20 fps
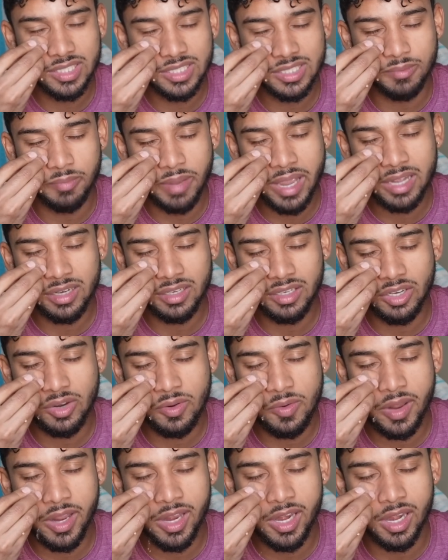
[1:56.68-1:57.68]
this man
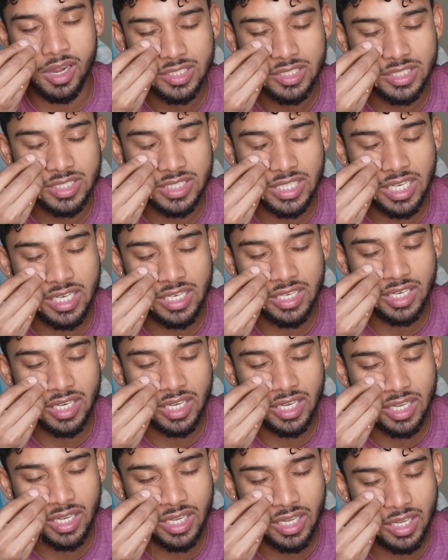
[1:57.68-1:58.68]
doing?
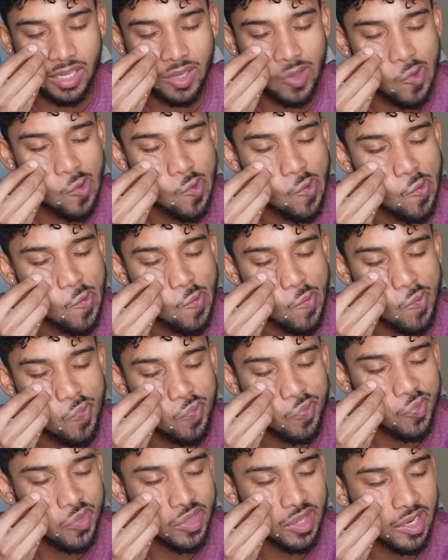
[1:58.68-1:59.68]
Skincare.
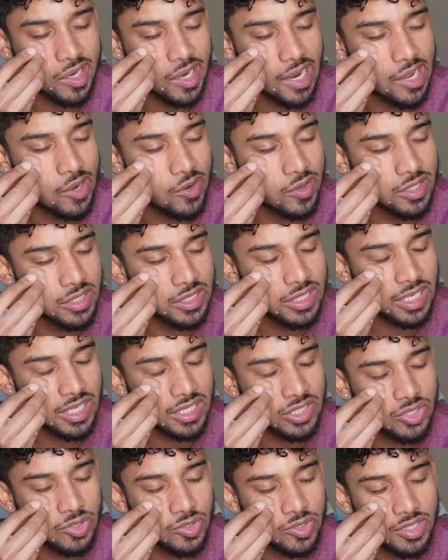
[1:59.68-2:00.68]
Now, nah, honestly, I
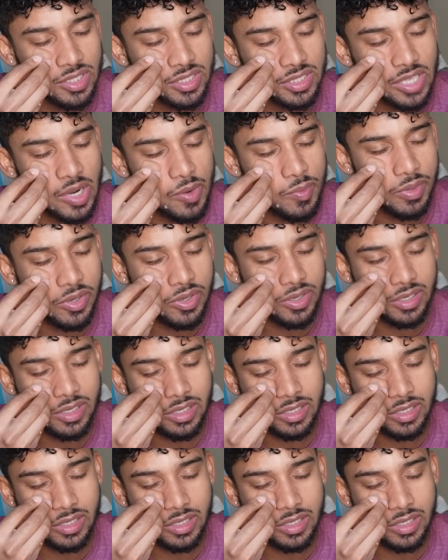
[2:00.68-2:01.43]
saw this somewhere on.